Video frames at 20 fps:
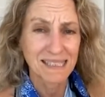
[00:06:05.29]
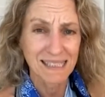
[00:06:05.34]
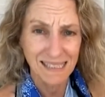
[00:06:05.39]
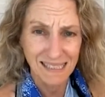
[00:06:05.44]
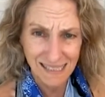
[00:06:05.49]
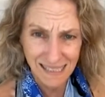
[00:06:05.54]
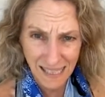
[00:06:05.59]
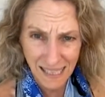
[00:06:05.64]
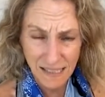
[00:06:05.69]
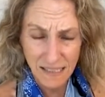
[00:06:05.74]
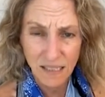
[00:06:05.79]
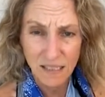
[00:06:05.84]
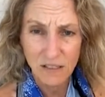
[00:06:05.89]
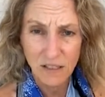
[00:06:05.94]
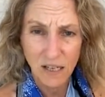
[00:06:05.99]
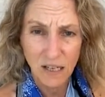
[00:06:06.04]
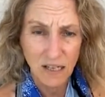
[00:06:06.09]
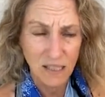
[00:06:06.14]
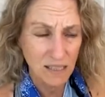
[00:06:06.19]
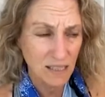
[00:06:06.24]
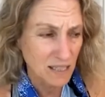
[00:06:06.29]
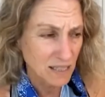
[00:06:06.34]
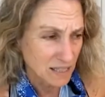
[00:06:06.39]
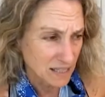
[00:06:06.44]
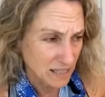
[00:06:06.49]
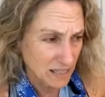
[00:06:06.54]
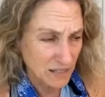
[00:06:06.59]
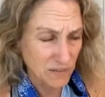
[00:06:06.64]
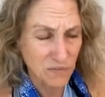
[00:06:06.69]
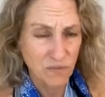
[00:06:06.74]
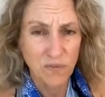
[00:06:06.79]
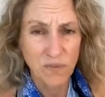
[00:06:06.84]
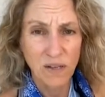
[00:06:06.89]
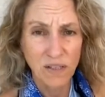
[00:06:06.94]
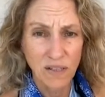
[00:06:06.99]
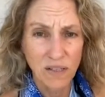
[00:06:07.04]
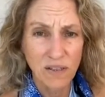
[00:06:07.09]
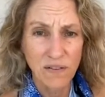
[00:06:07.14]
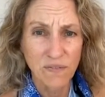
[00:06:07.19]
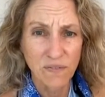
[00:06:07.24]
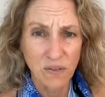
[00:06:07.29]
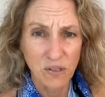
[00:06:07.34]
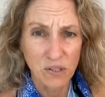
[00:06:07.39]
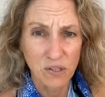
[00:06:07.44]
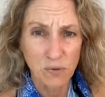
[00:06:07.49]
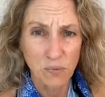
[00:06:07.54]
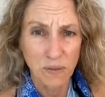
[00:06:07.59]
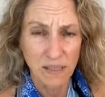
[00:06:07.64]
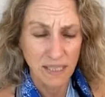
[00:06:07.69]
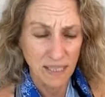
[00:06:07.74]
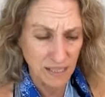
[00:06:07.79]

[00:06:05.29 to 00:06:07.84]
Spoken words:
and setting the dog in front of the first one.